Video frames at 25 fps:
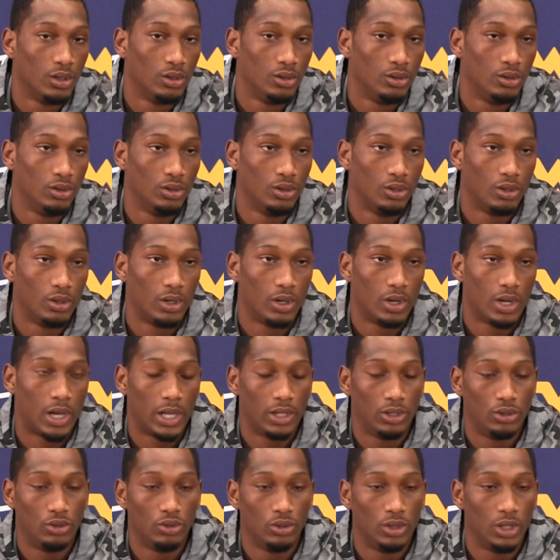You know,
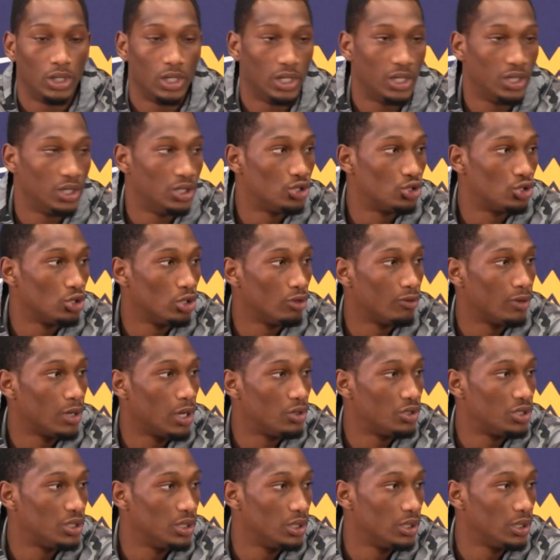I do good in short
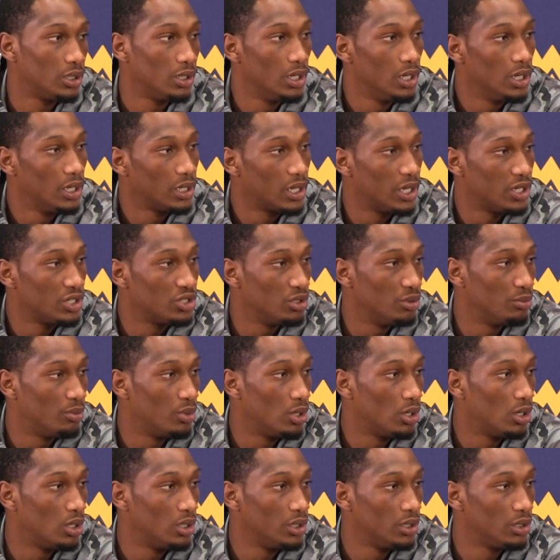routes and catching the
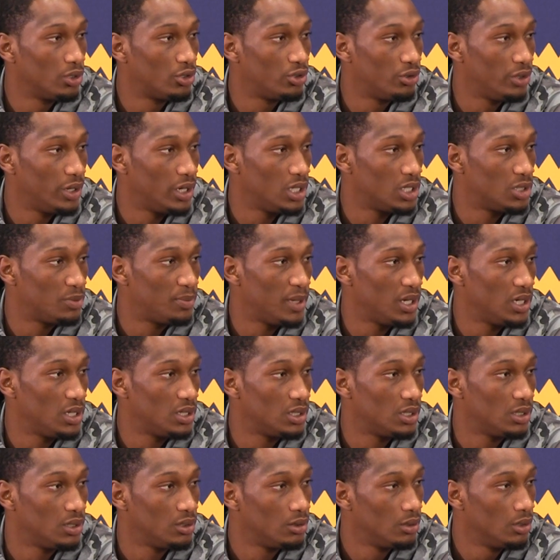ball and creating
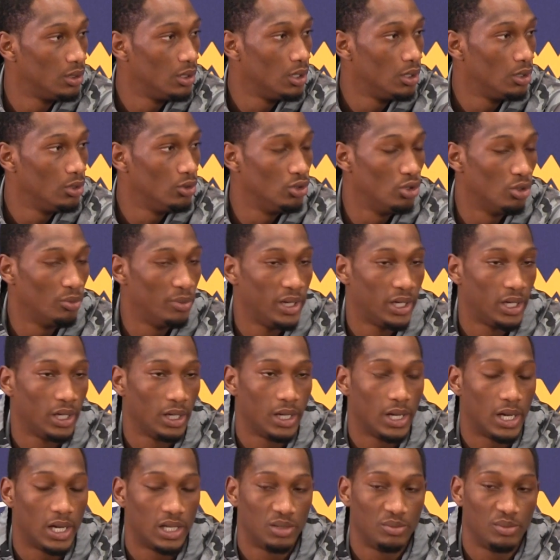space and, you know, making
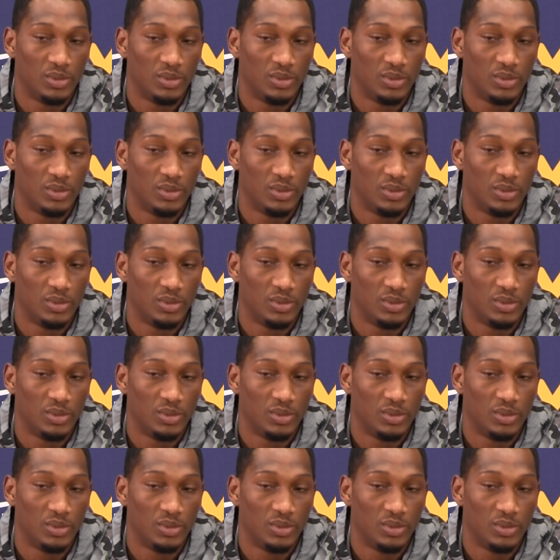guys